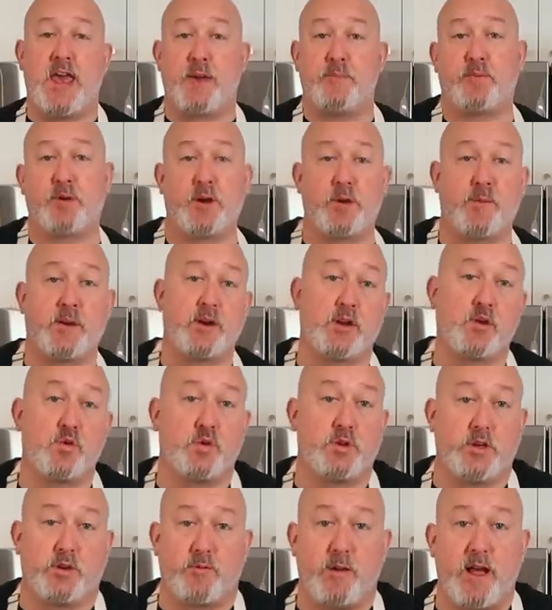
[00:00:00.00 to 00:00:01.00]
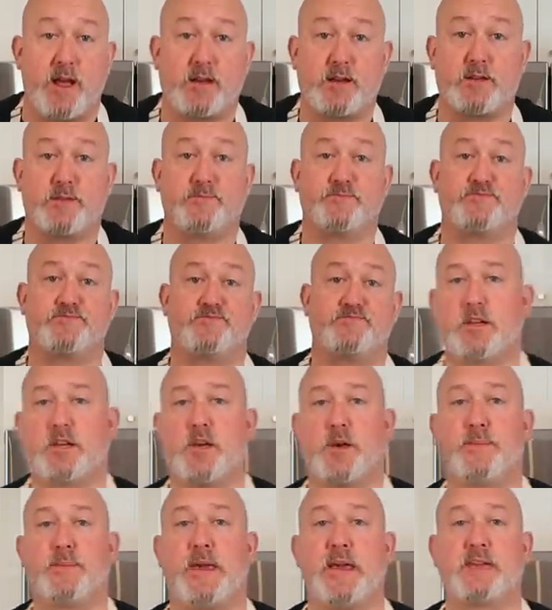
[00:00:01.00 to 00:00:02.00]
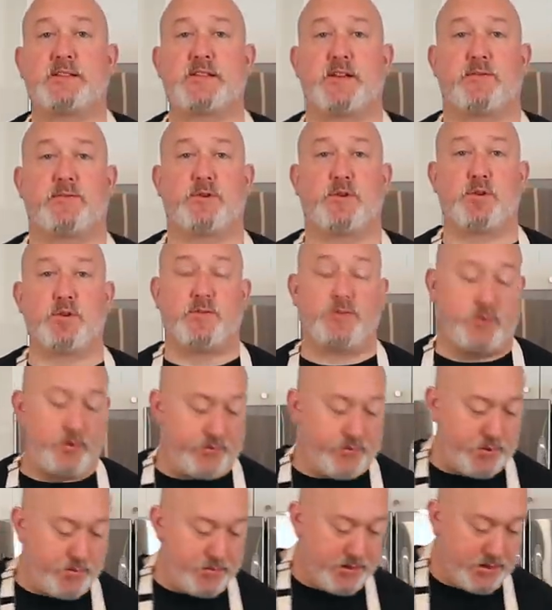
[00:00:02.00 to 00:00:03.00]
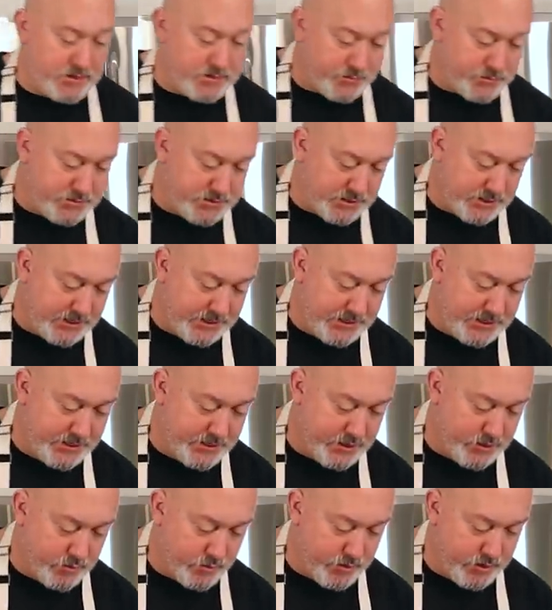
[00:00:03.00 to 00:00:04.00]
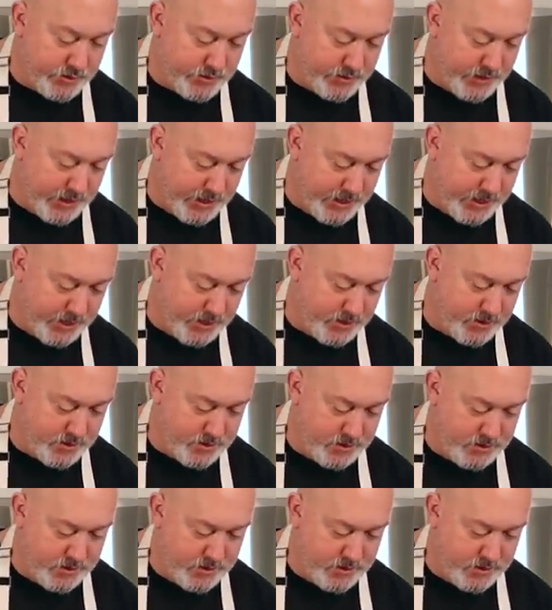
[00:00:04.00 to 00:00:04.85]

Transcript: and put them on a cooling rack. The cupcakes have cooled for a few minutes. I'm just gonna get in there with a